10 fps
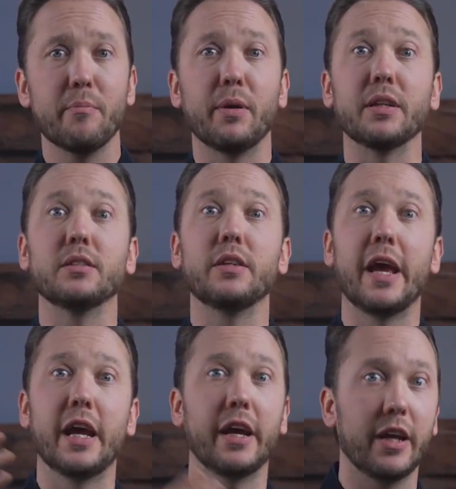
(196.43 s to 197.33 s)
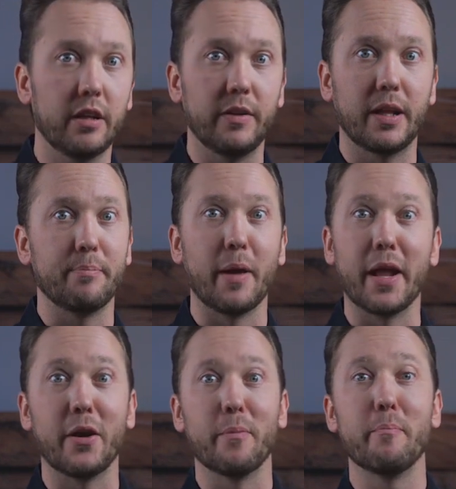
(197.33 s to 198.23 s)
But it's hell of a lot
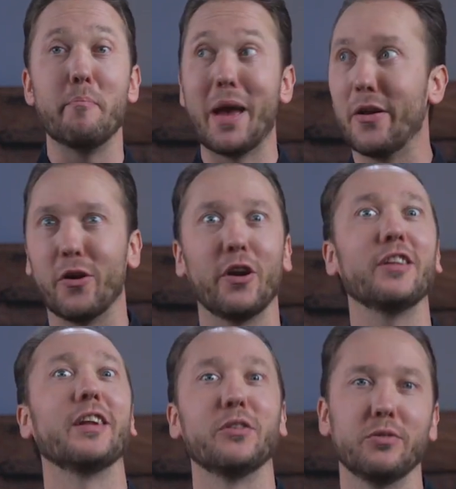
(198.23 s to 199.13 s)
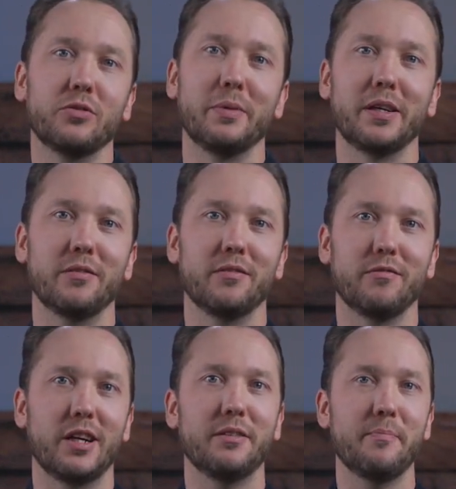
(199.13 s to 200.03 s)
better than it used to be,
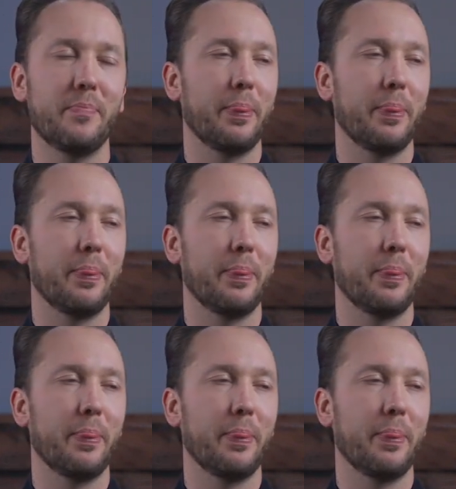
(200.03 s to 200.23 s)
right?